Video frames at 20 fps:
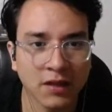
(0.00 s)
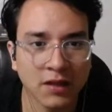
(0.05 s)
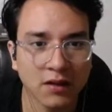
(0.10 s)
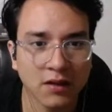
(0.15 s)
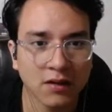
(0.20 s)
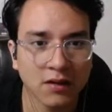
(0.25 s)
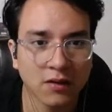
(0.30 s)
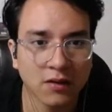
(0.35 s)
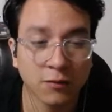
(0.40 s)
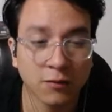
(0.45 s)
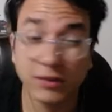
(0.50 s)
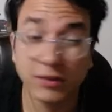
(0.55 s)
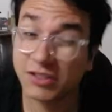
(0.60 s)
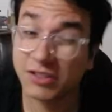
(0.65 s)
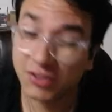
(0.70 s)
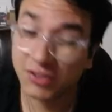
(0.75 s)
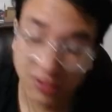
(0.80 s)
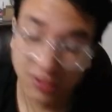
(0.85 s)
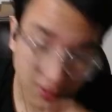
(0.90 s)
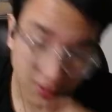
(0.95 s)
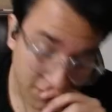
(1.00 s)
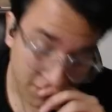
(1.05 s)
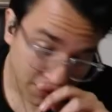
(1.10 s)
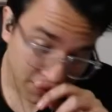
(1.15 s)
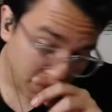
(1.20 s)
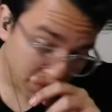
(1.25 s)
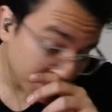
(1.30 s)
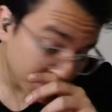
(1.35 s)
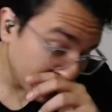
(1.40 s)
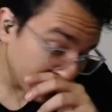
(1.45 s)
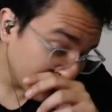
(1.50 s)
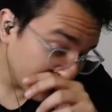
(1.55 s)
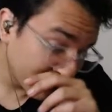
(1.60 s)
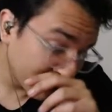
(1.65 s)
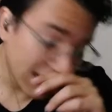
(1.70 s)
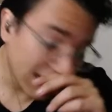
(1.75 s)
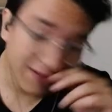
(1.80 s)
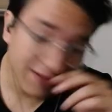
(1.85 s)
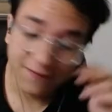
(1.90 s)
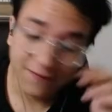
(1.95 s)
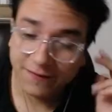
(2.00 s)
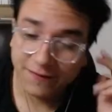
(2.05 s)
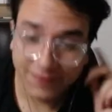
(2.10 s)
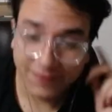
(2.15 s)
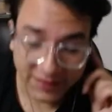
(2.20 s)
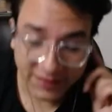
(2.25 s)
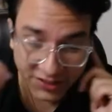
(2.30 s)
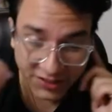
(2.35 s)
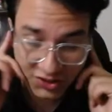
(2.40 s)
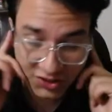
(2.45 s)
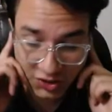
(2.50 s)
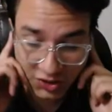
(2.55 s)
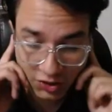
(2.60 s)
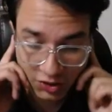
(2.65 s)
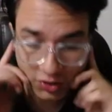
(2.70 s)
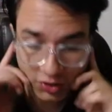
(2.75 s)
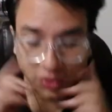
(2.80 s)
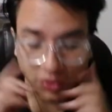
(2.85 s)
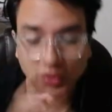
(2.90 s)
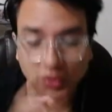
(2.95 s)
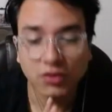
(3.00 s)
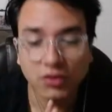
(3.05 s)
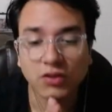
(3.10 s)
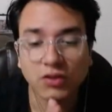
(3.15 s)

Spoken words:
which could be beneficial